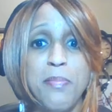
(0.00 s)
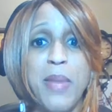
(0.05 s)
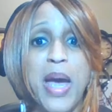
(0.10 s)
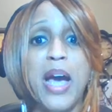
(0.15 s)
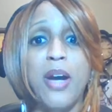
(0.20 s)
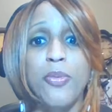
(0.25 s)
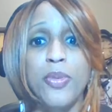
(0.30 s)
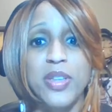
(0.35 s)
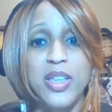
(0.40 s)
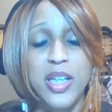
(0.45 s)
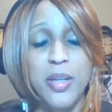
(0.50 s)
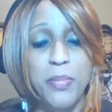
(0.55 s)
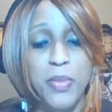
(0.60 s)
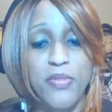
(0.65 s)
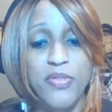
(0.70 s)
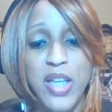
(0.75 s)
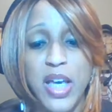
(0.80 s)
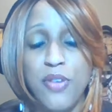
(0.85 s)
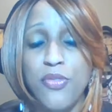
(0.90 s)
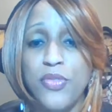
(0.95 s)
back with them if
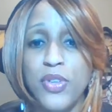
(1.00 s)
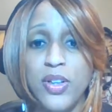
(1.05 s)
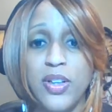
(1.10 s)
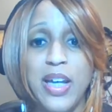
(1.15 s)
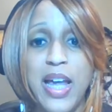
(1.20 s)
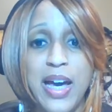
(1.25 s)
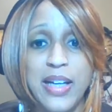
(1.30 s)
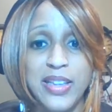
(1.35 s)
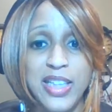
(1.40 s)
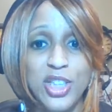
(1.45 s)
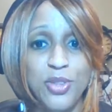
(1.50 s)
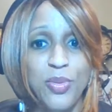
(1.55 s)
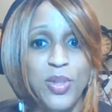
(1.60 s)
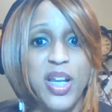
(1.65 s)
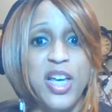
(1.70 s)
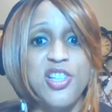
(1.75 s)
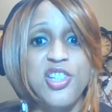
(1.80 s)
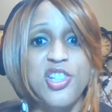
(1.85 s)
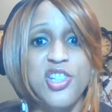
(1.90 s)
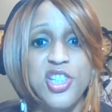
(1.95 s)
they feel like this
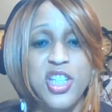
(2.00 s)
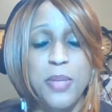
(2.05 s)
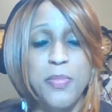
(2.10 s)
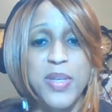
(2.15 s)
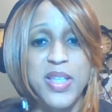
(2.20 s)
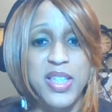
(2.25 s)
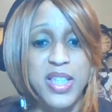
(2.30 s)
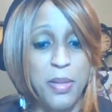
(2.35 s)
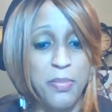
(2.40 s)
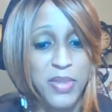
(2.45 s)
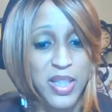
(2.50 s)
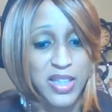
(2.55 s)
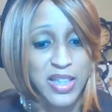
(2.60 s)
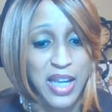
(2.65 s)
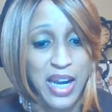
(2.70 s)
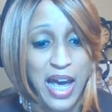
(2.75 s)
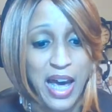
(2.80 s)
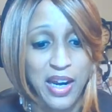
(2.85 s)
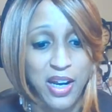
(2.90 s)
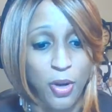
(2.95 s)
relationship is something that
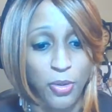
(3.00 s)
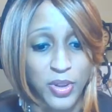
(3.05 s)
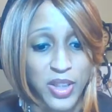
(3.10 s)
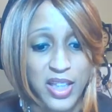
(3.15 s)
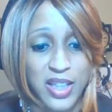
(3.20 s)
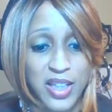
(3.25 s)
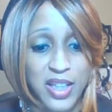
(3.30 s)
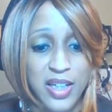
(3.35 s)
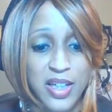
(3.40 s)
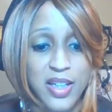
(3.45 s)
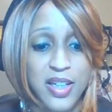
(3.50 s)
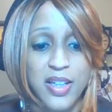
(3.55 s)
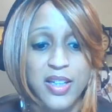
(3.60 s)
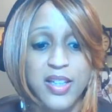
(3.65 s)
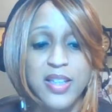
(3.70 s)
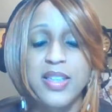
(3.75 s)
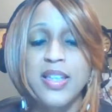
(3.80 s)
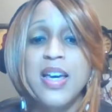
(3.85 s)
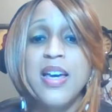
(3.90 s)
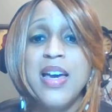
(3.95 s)
I don't think it
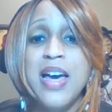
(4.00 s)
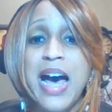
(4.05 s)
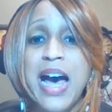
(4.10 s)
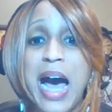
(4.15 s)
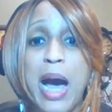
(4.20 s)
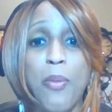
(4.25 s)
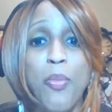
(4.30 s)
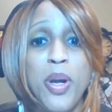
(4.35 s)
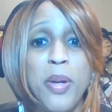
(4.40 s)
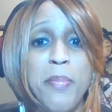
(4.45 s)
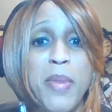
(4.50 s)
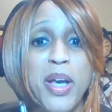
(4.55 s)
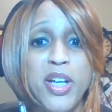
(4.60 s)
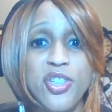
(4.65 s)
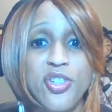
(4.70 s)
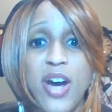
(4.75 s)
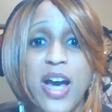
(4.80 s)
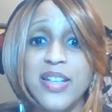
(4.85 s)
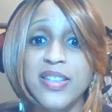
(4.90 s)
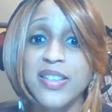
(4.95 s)
is. I want to make
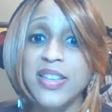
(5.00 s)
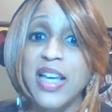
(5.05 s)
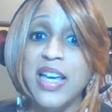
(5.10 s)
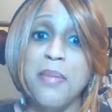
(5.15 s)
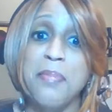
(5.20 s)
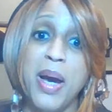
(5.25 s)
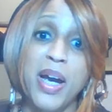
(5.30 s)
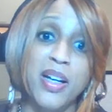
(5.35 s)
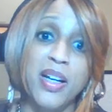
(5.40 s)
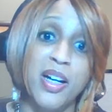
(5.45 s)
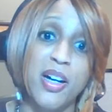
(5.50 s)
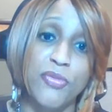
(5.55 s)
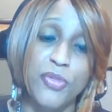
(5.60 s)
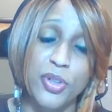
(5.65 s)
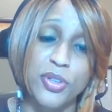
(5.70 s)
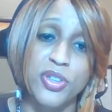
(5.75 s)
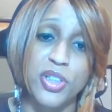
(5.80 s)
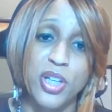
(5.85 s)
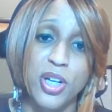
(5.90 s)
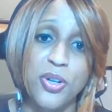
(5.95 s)
sure I stay in my
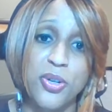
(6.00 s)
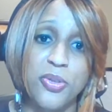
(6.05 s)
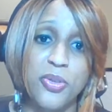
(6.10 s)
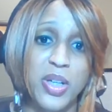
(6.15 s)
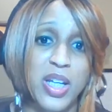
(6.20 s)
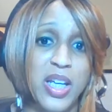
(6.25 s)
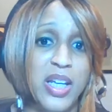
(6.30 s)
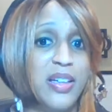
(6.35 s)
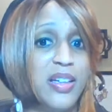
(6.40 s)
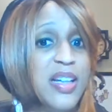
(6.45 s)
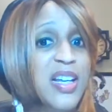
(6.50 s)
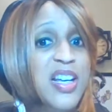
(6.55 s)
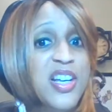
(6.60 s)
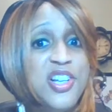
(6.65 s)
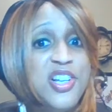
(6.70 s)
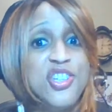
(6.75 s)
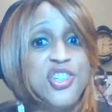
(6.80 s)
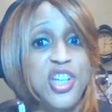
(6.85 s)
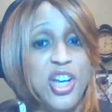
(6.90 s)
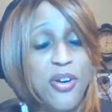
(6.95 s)
comfort zone, and
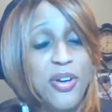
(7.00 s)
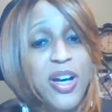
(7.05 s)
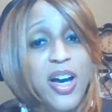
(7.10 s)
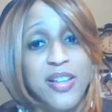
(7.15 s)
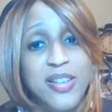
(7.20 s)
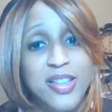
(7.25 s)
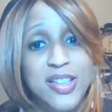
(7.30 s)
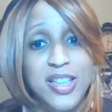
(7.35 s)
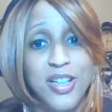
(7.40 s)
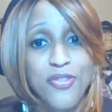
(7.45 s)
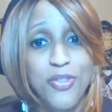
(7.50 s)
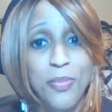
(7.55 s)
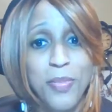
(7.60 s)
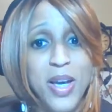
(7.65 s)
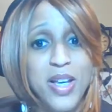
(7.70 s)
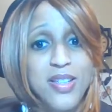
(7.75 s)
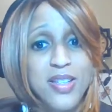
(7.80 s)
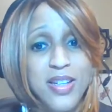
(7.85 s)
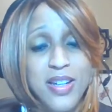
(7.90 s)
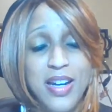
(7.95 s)
sharing all this
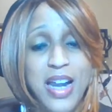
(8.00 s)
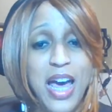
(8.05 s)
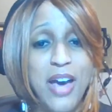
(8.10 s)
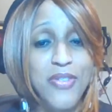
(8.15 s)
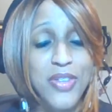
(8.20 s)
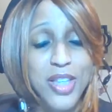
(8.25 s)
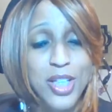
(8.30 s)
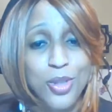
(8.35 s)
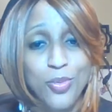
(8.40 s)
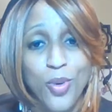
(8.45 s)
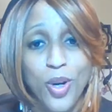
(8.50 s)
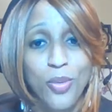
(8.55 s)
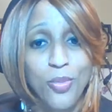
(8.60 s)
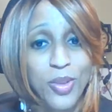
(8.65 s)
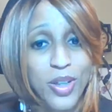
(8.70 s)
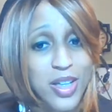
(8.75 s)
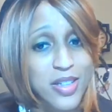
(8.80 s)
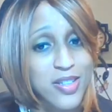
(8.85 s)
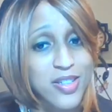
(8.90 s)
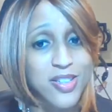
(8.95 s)
information and having these work
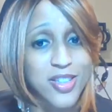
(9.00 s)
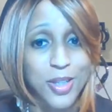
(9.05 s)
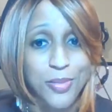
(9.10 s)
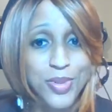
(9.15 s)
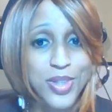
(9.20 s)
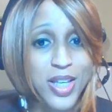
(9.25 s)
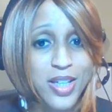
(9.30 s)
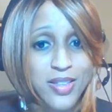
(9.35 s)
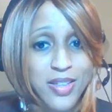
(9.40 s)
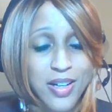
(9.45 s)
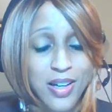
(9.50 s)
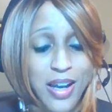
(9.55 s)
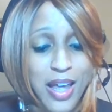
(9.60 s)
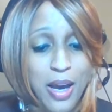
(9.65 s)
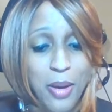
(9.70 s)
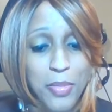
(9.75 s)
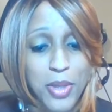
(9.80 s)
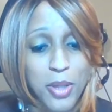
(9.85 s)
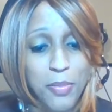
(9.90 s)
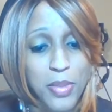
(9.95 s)
relationships doesn't
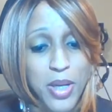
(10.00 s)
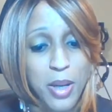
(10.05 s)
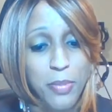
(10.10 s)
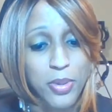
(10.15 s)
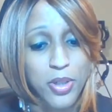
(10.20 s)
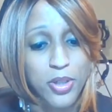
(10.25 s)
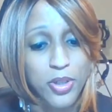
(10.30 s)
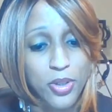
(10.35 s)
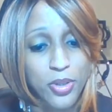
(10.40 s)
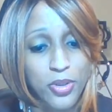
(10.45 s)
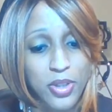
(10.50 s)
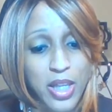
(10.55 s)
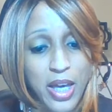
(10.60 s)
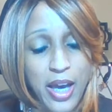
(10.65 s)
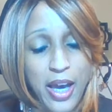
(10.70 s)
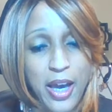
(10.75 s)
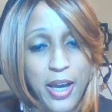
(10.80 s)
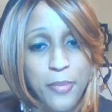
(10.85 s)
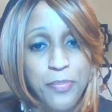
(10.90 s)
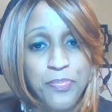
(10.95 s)
allow me to be able to do
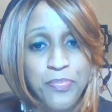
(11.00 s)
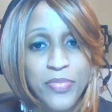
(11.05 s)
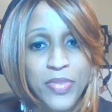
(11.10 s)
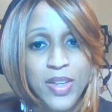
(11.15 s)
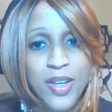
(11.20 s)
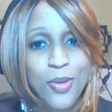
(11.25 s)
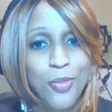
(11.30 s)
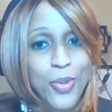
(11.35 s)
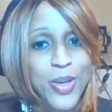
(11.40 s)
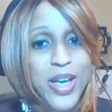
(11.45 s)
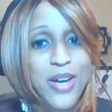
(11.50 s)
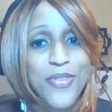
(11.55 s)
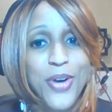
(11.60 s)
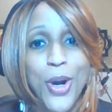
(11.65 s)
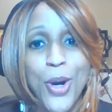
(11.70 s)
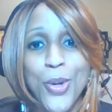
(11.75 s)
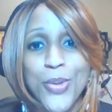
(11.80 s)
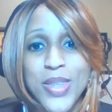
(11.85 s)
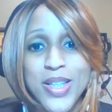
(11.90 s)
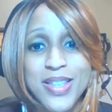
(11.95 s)
that. We have
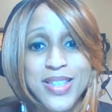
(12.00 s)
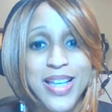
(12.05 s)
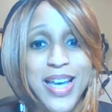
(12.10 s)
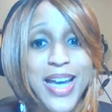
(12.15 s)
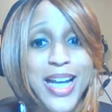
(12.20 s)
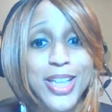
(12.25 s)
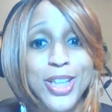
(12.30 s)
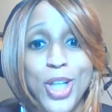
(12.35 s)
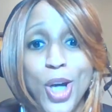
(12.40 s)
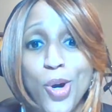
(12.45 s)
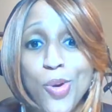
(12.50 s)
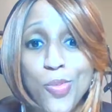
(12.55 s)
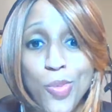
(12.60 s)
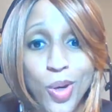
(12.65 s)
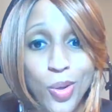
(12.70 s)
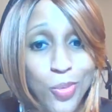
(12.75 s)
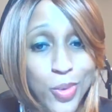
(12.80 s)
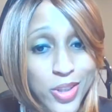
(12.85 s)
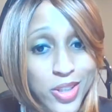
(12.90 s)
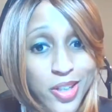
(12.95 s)
heard the saying, don't
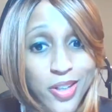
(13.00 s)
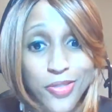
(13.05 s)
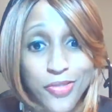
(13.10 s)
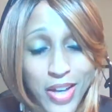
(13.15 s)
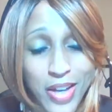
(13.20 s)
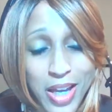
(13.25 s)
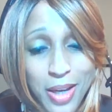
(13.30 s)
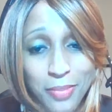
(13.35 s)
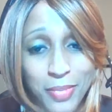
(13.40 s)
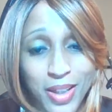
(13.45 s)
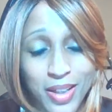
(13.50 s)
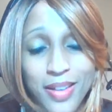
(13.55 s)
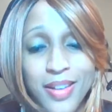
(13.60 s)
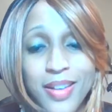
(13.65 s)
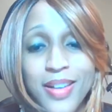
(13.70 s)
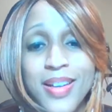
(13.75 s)
work with your family.